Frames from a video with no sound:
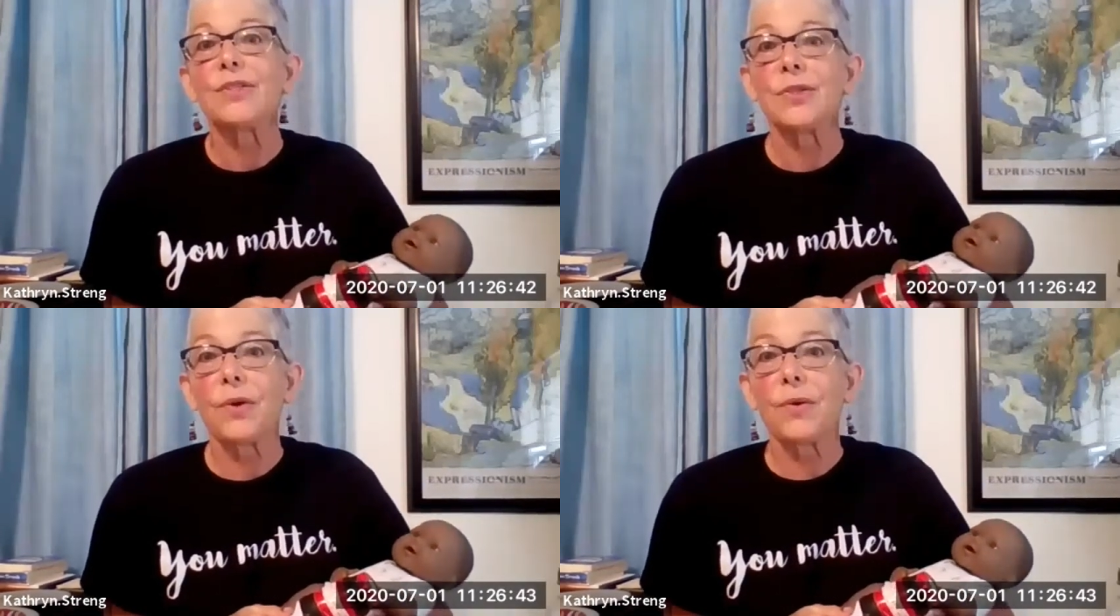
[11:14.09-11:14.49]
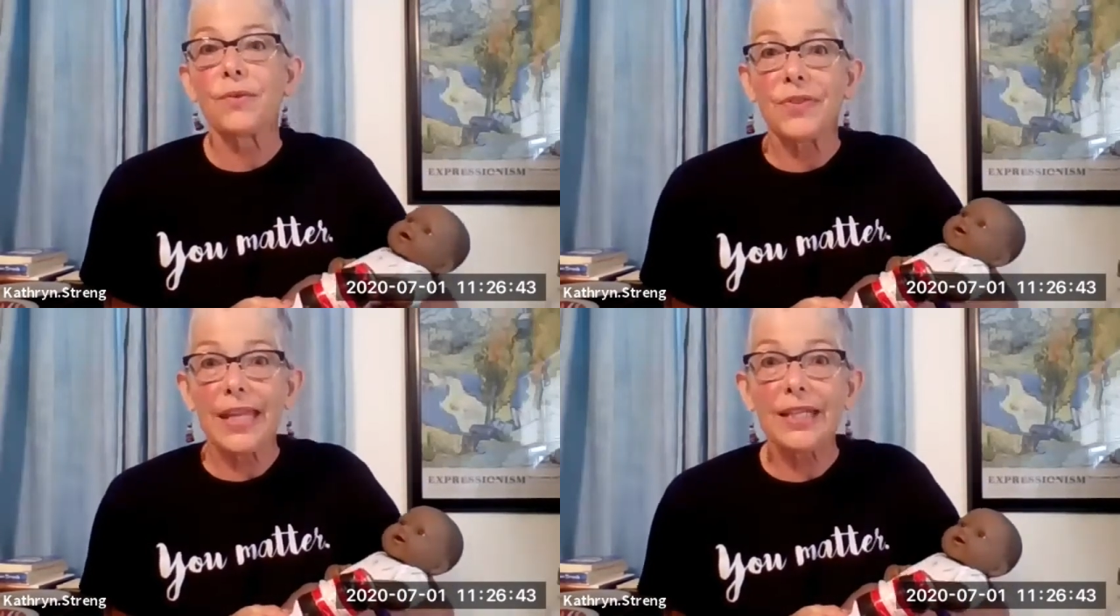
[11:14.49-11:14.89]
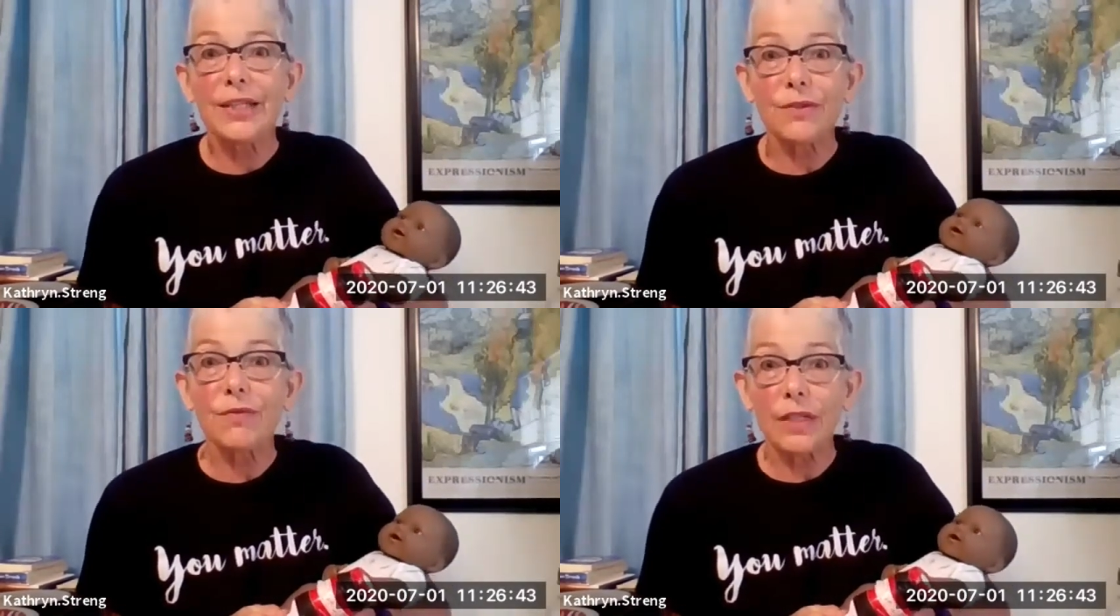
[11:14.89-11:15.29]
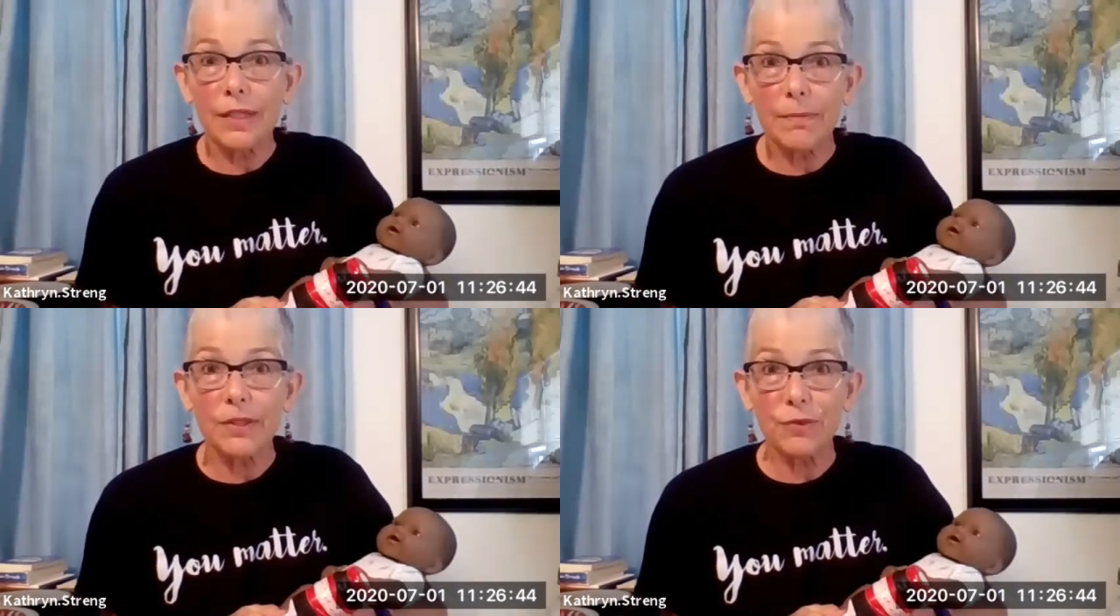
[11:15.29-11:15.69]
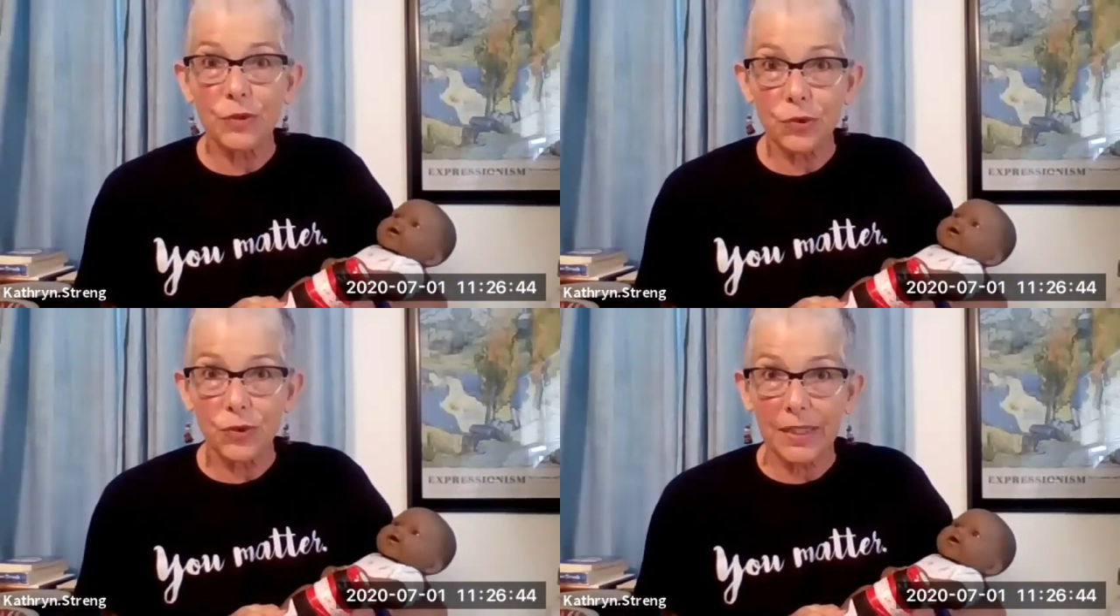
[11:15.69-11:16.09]
So thank you very much
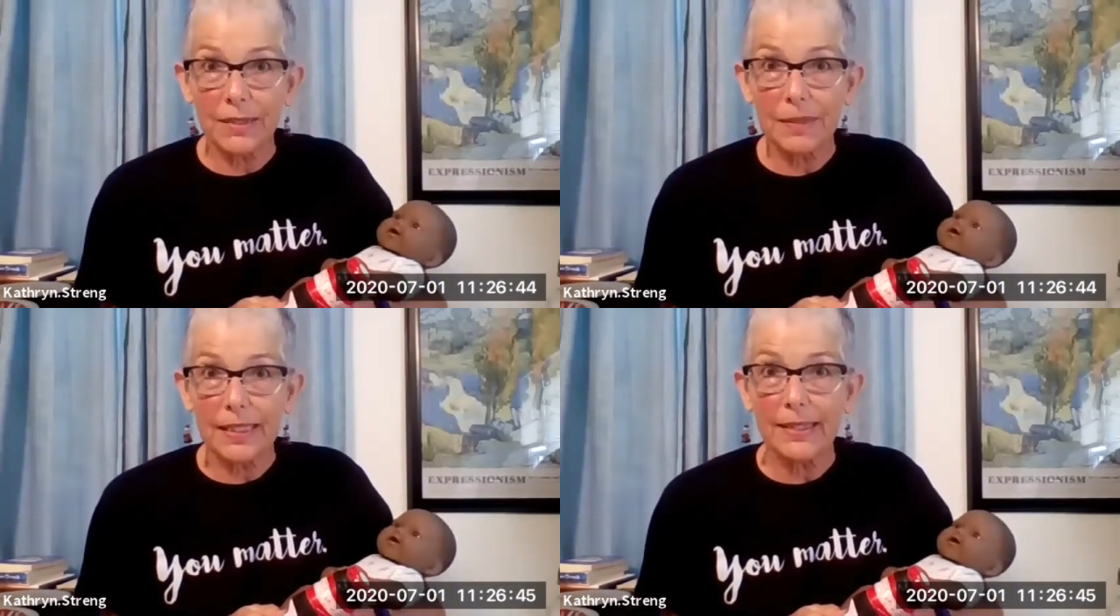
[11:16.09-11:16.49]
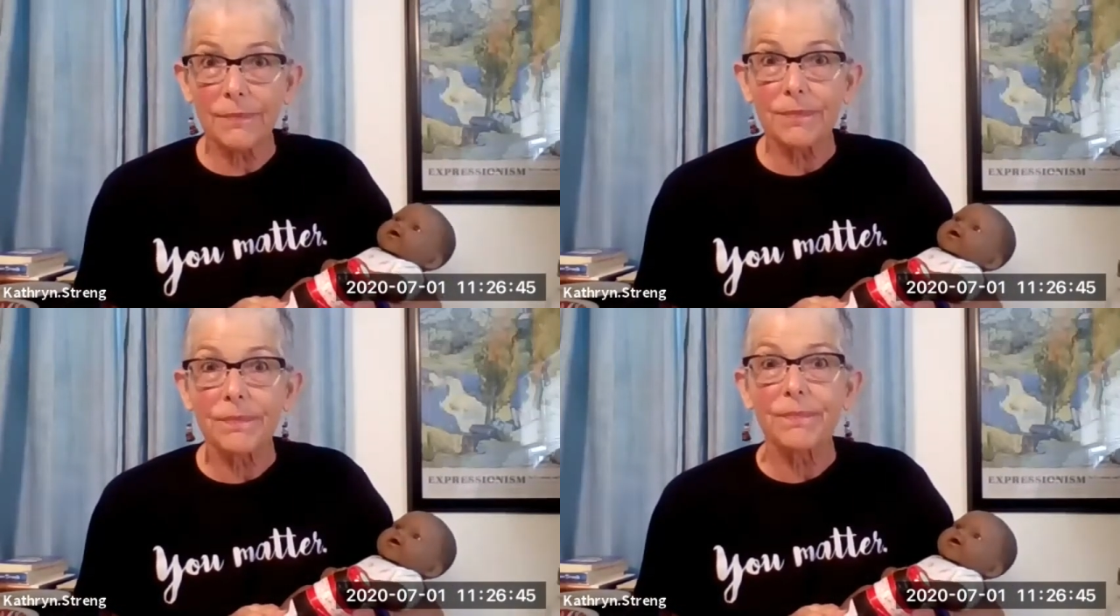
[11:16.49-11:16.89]
for joining me.